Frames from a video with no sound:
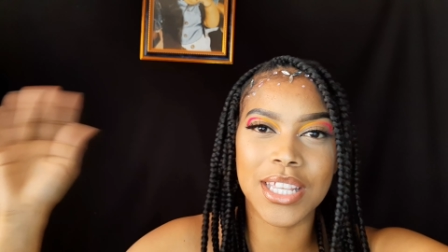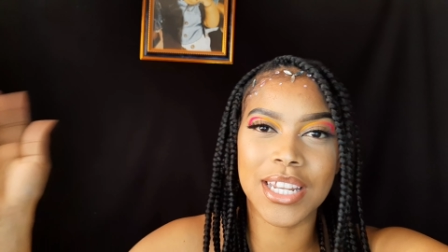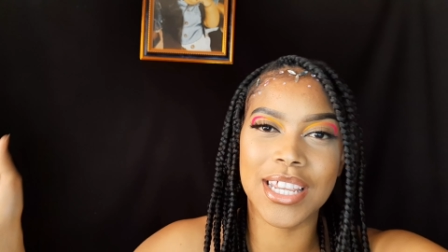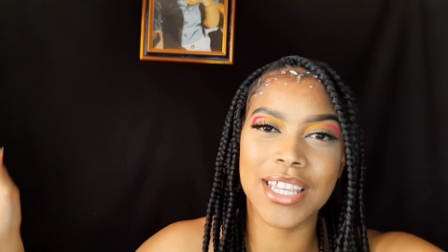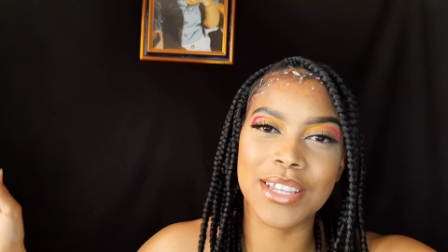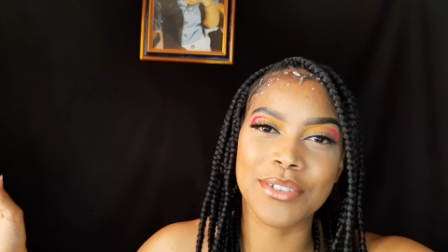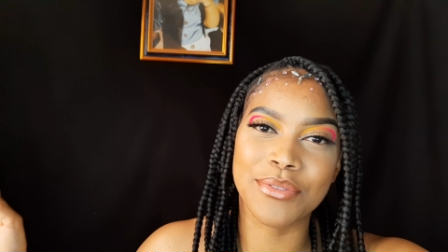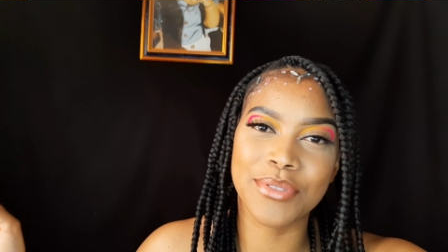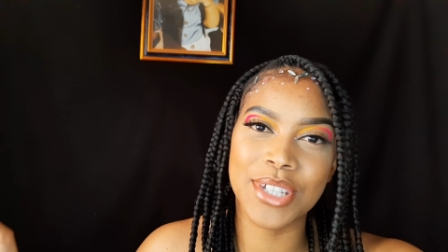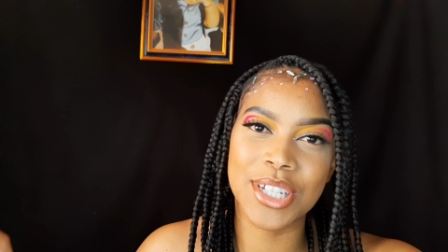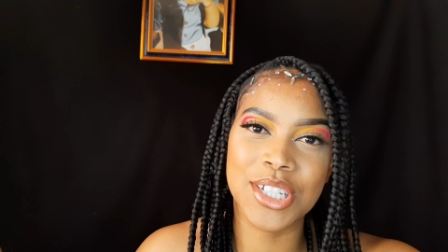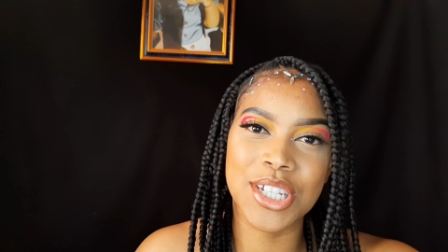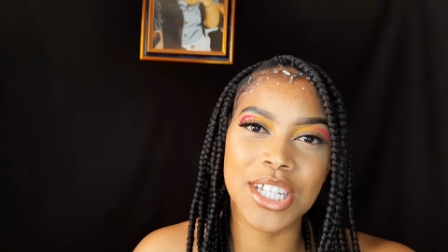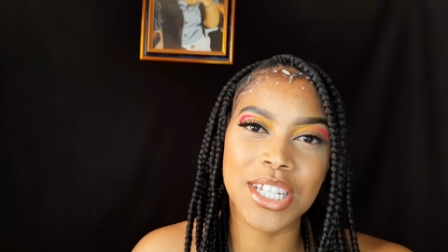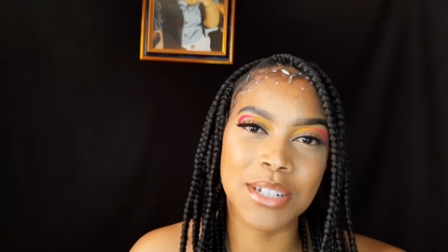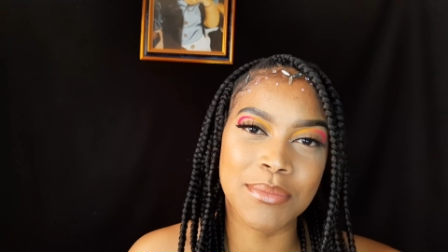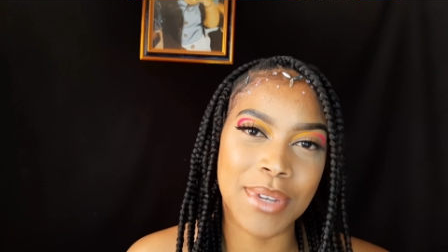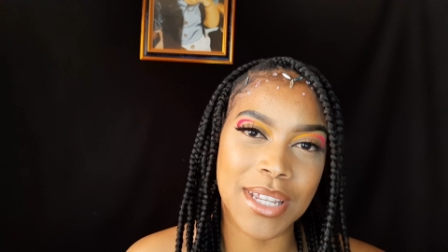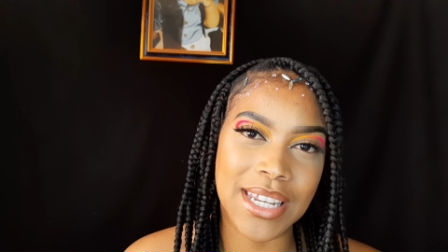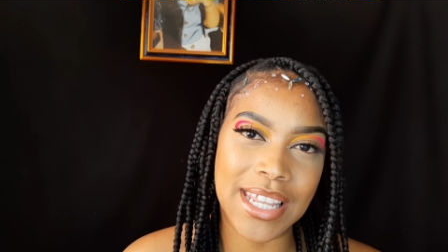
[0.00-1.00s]
that I can feature
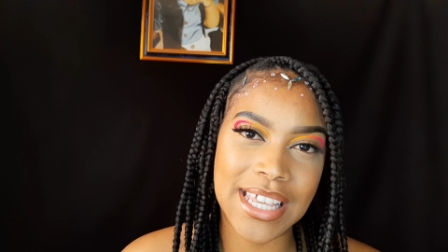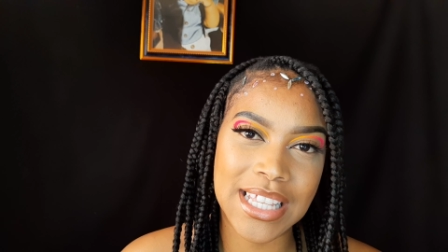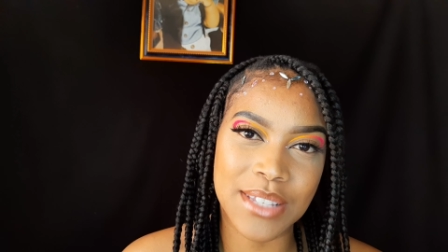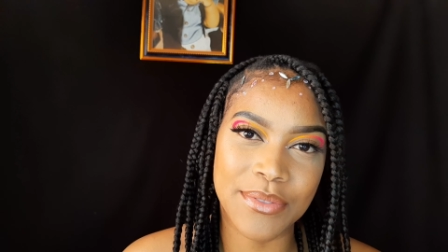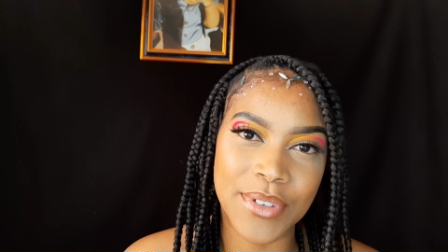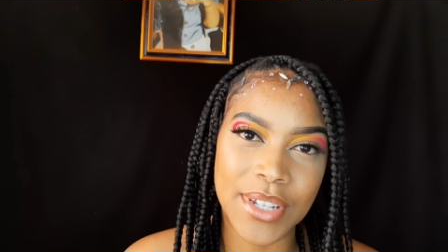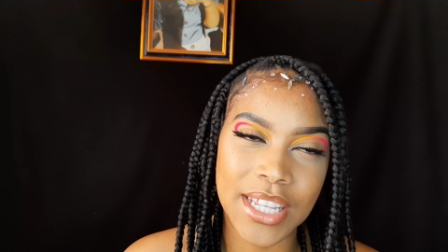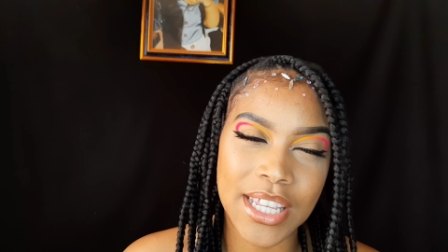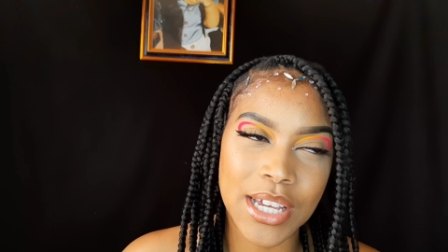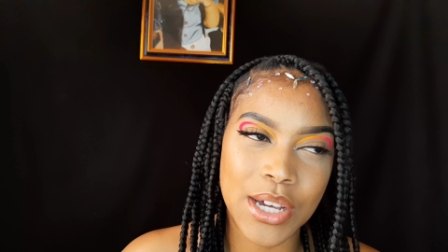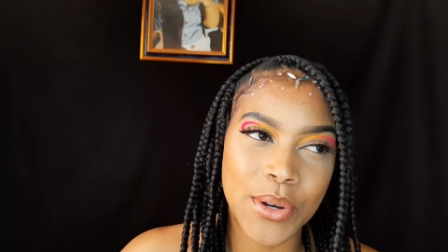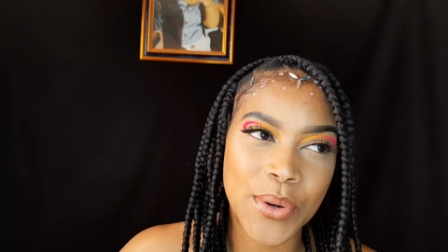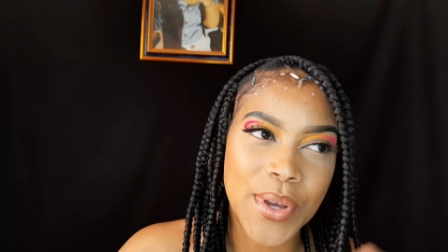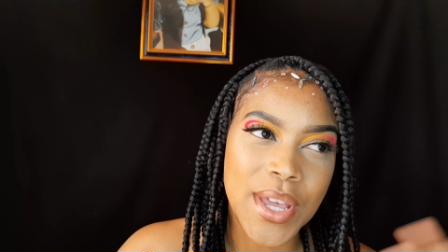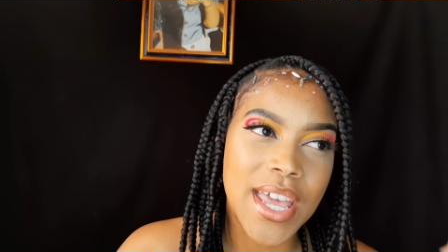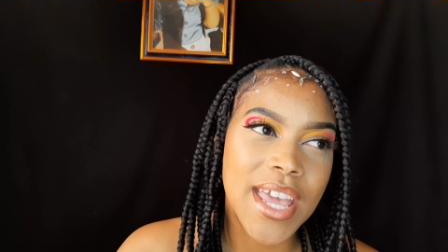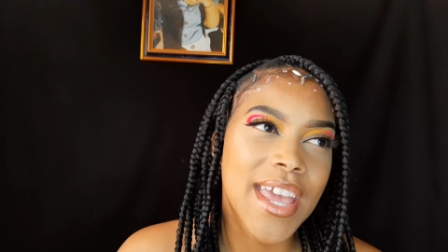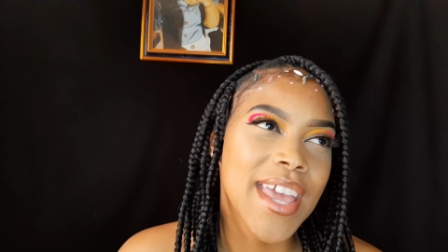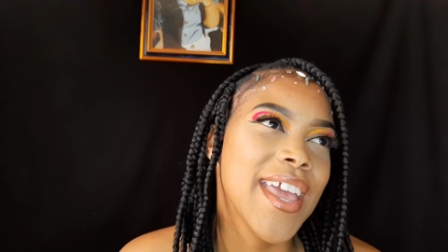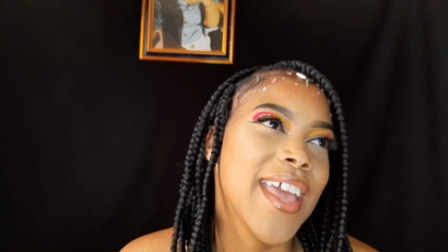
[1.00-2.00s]
it in my next video.
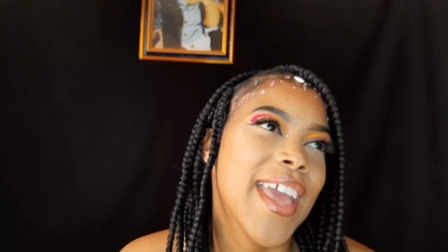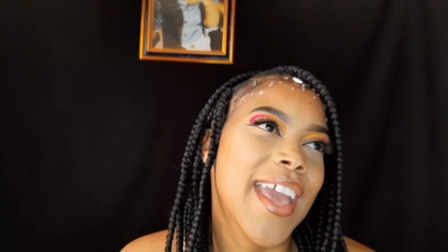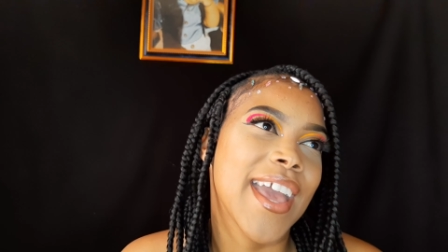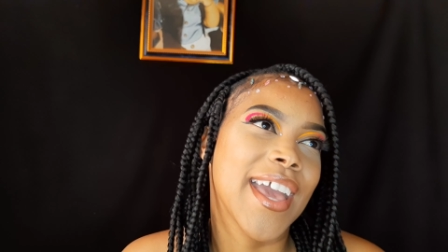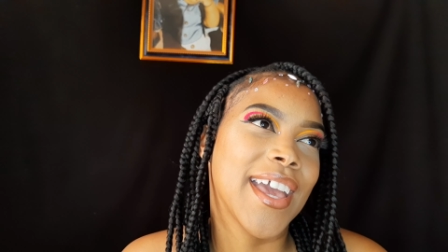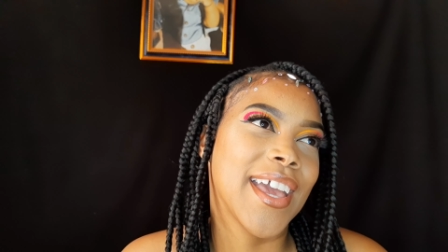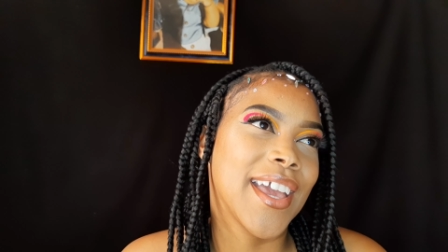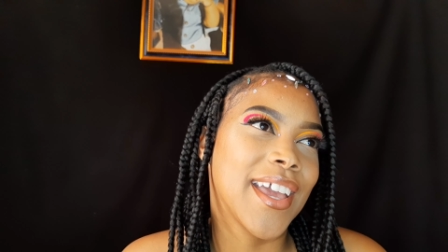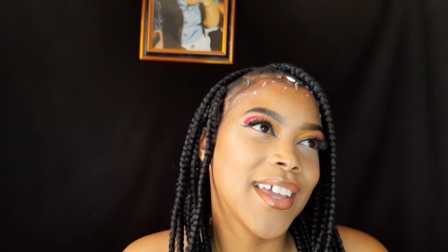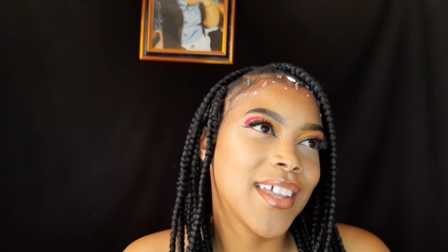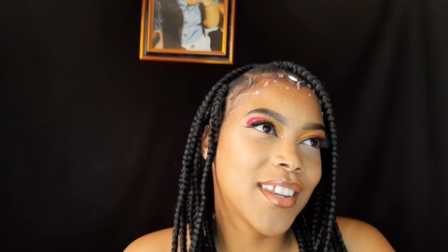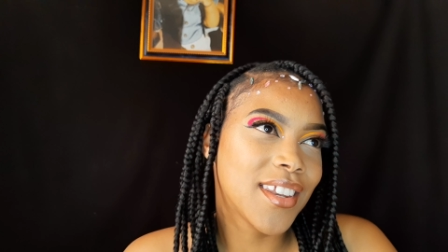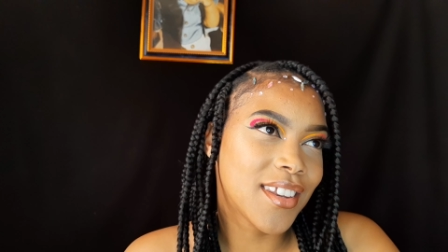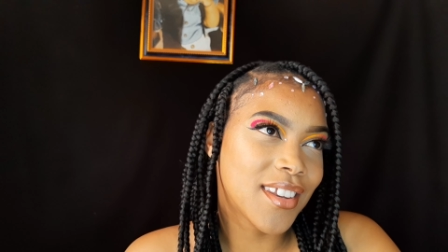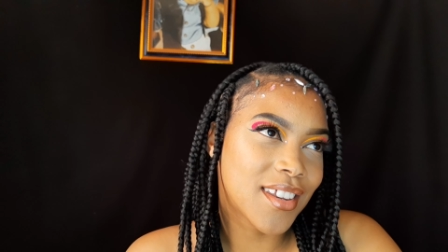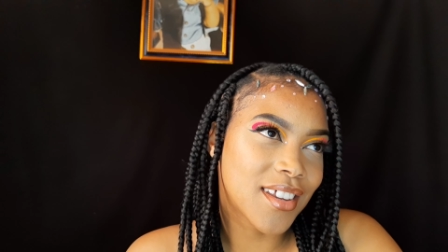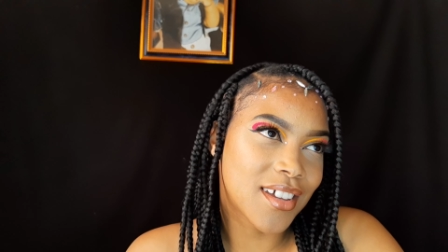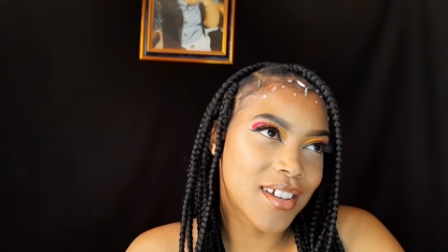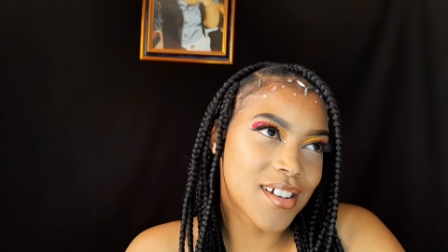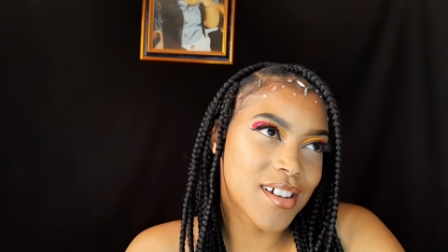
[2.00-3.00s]

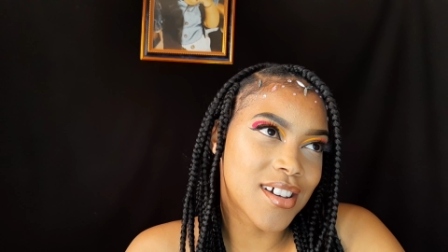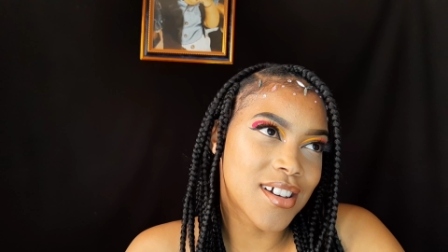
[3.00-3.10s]
And